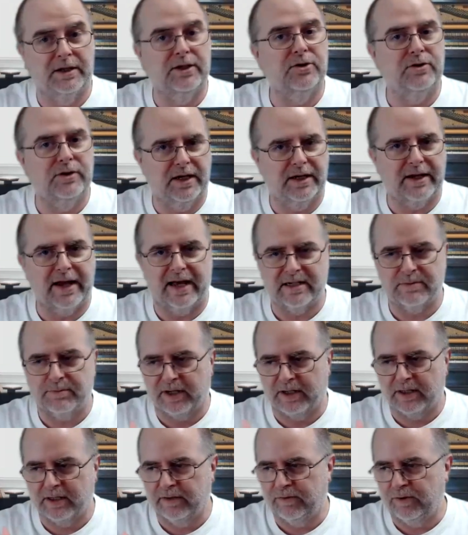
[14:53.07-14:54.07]
unique
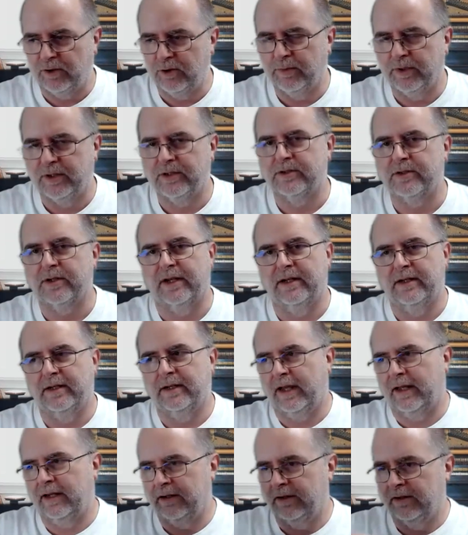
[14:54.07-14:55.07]
aspect of humans
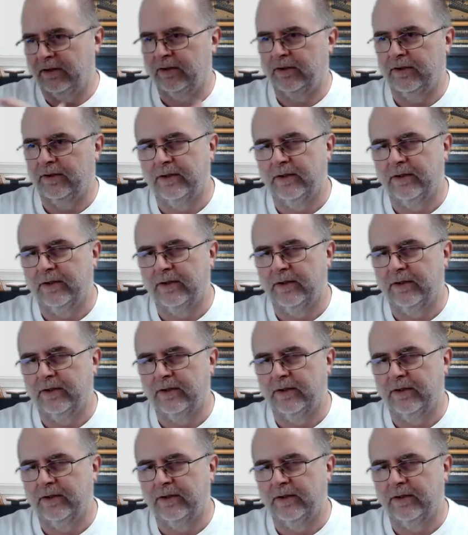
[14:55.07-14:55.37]
and